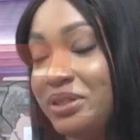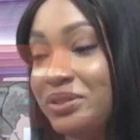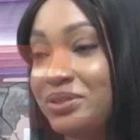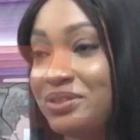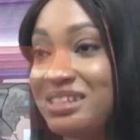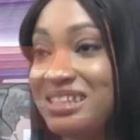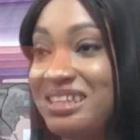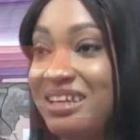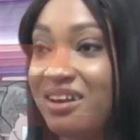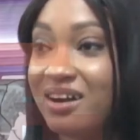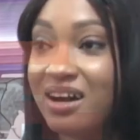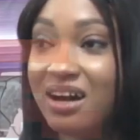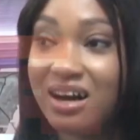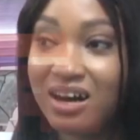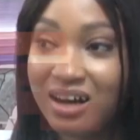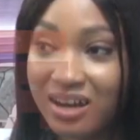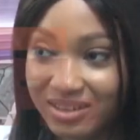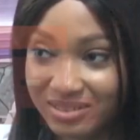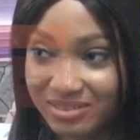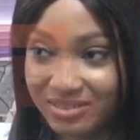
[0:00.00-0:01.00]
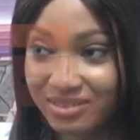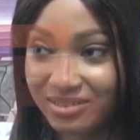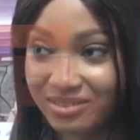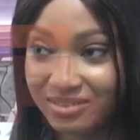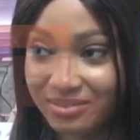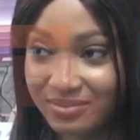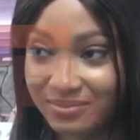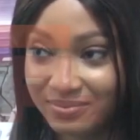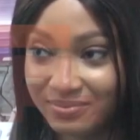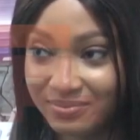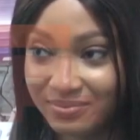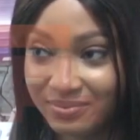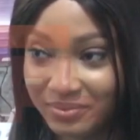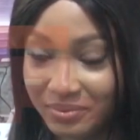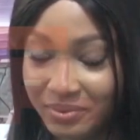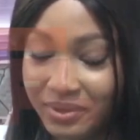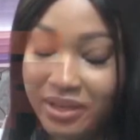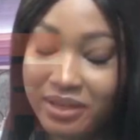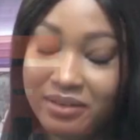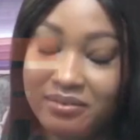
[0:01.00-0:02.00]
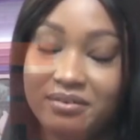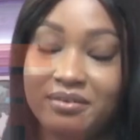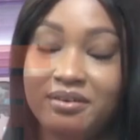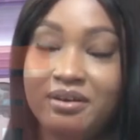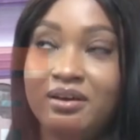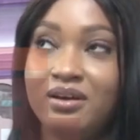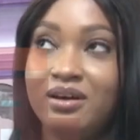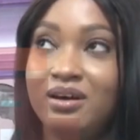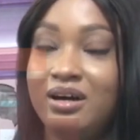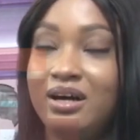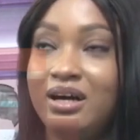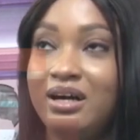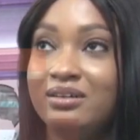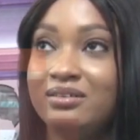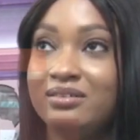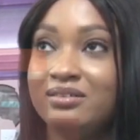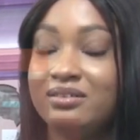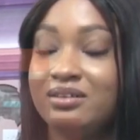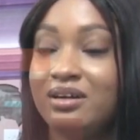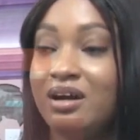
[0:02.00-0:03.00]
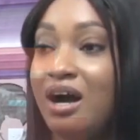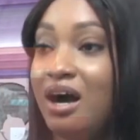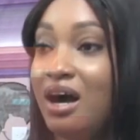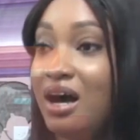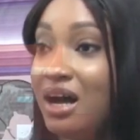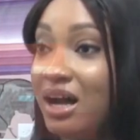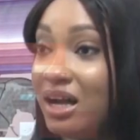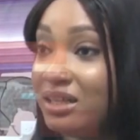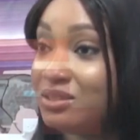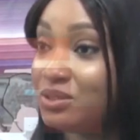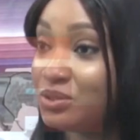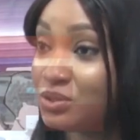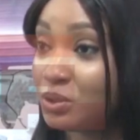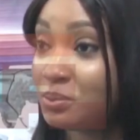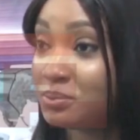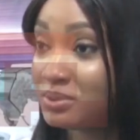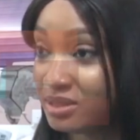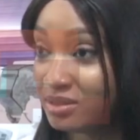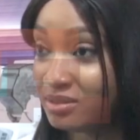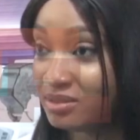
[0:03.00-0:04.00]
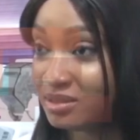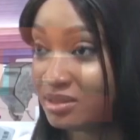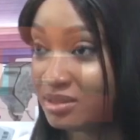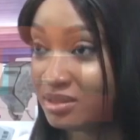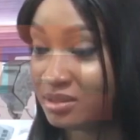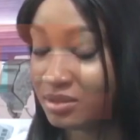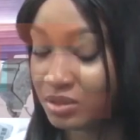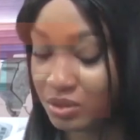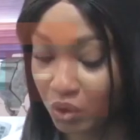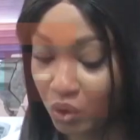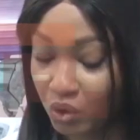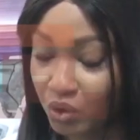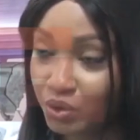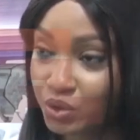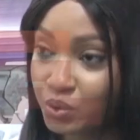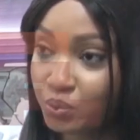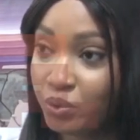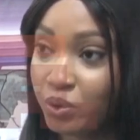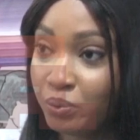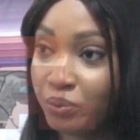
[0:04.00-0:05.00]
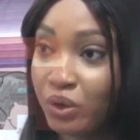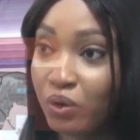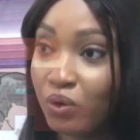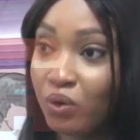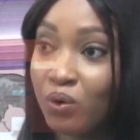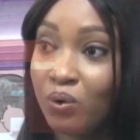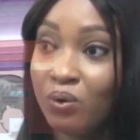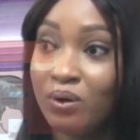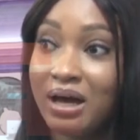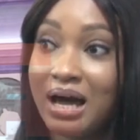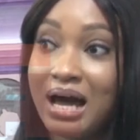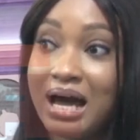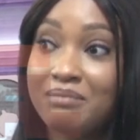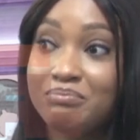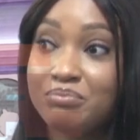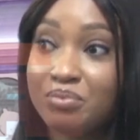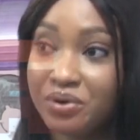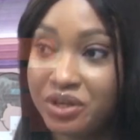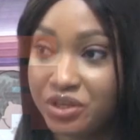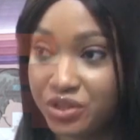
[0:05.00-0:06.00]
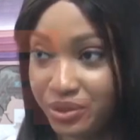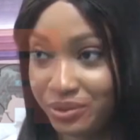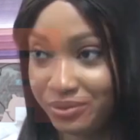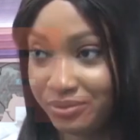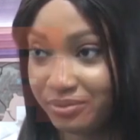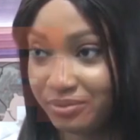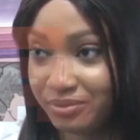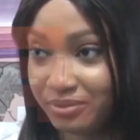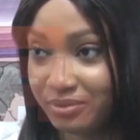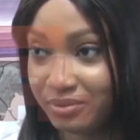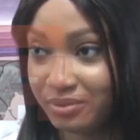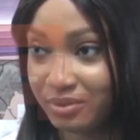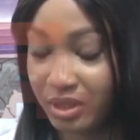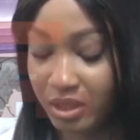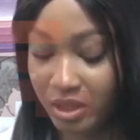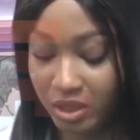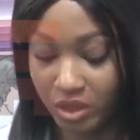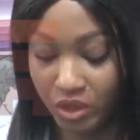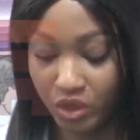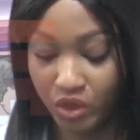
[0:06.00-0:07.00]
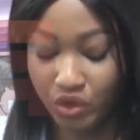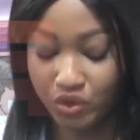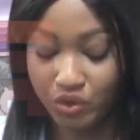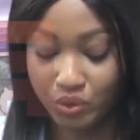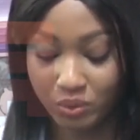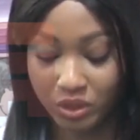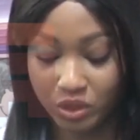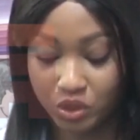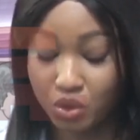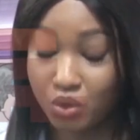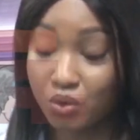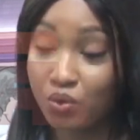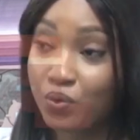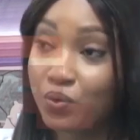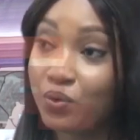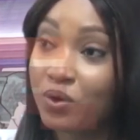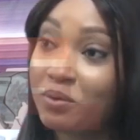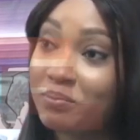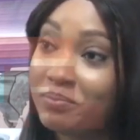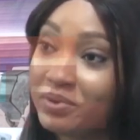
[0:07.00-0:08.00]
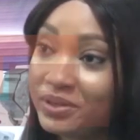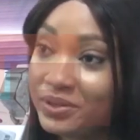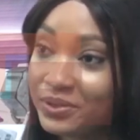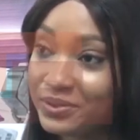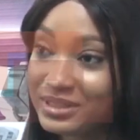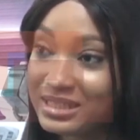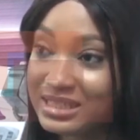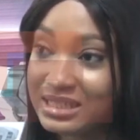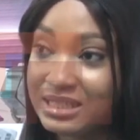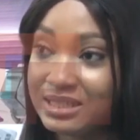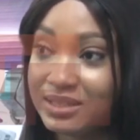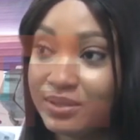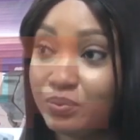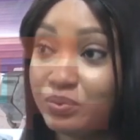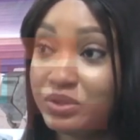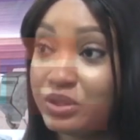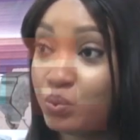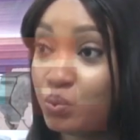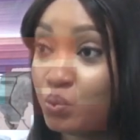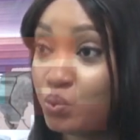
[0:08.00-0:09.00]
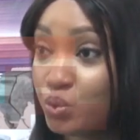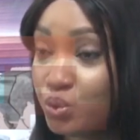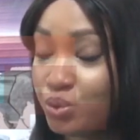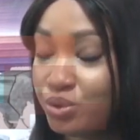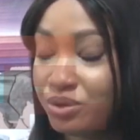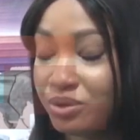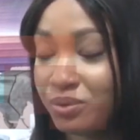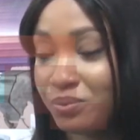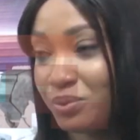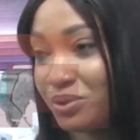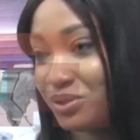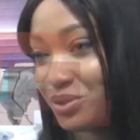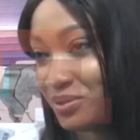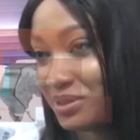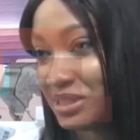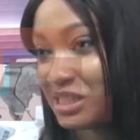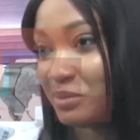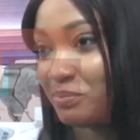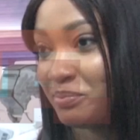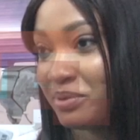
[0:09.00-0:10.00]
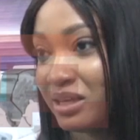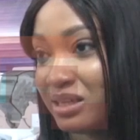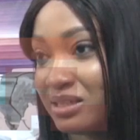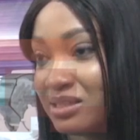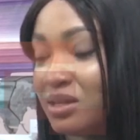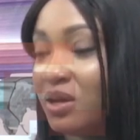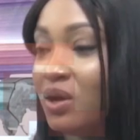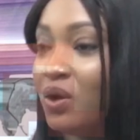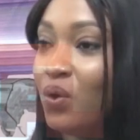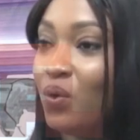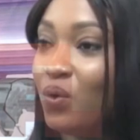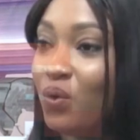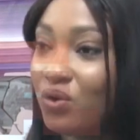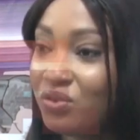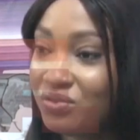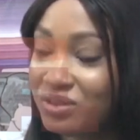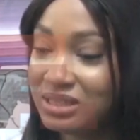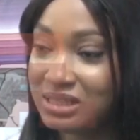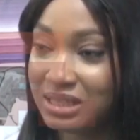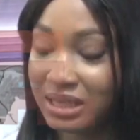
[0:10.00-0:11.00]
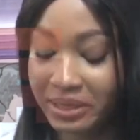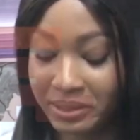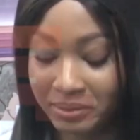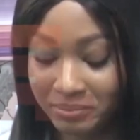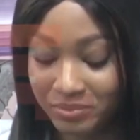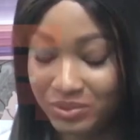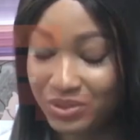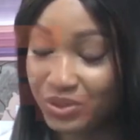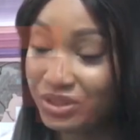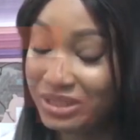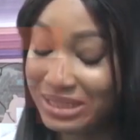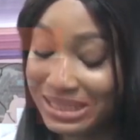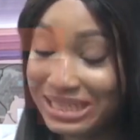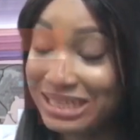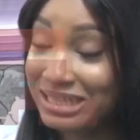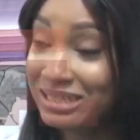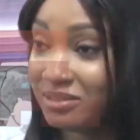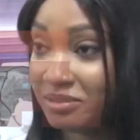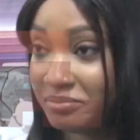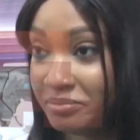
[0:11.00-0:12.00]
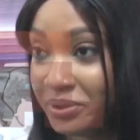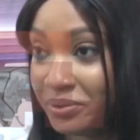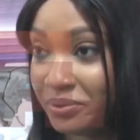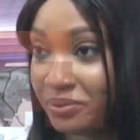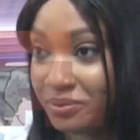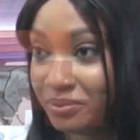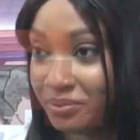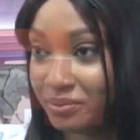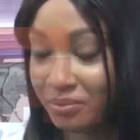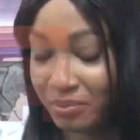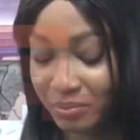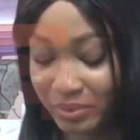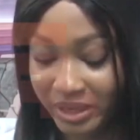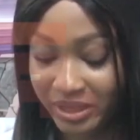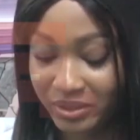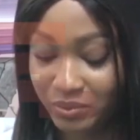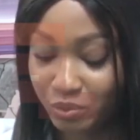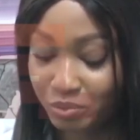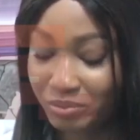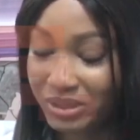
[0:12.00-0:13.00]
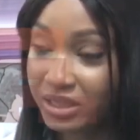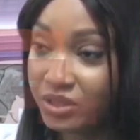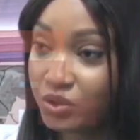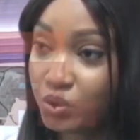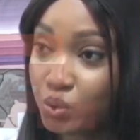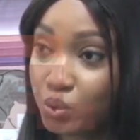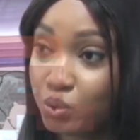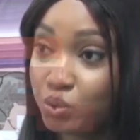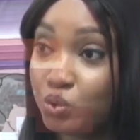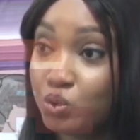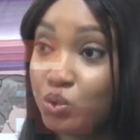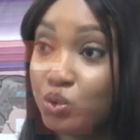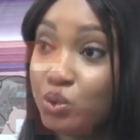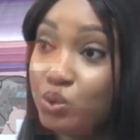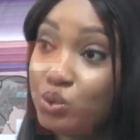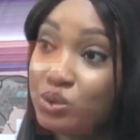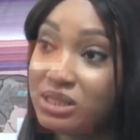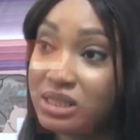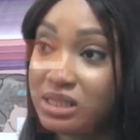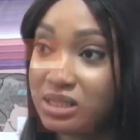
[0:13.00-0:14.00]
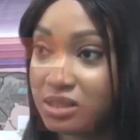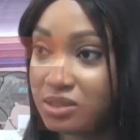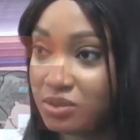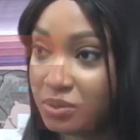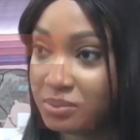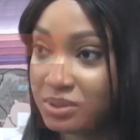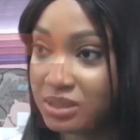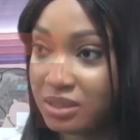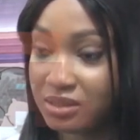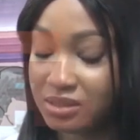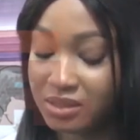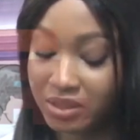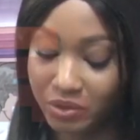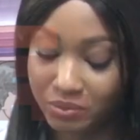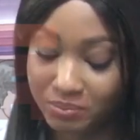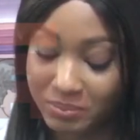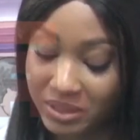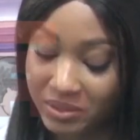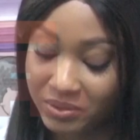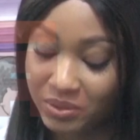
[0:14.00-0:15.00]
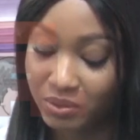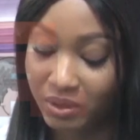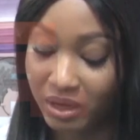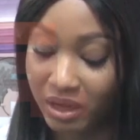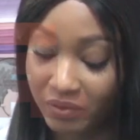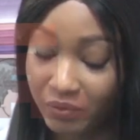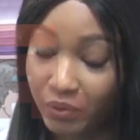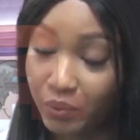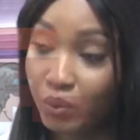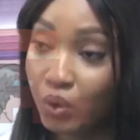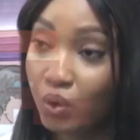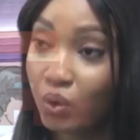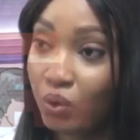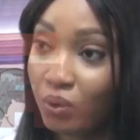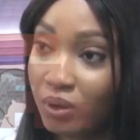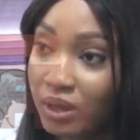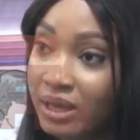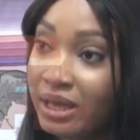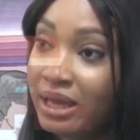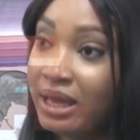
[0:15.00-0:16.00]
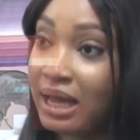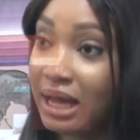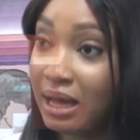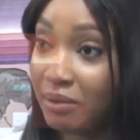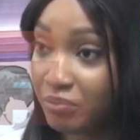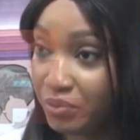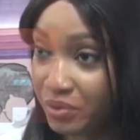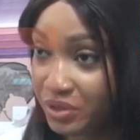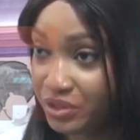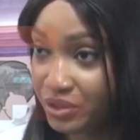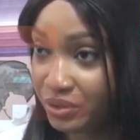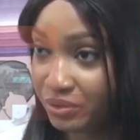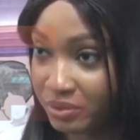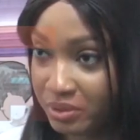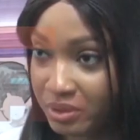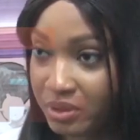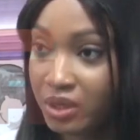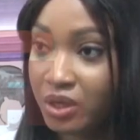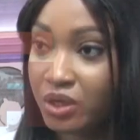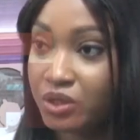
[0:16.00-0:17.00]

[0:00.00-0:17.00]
because they are hard, right? And hard substances cause what we call abrasion. You are scrubbing your teeth with wood. What do you expect? Over time, the enamel, right, will begin to lose its substance and you begin to have what we call abrasion.